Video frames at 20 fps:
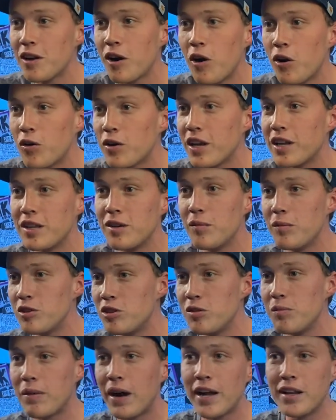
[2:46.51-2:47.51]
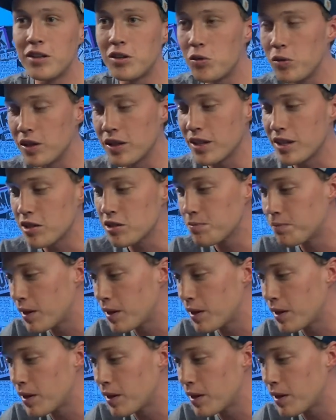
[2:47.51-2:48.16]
oh, do you mind doing this?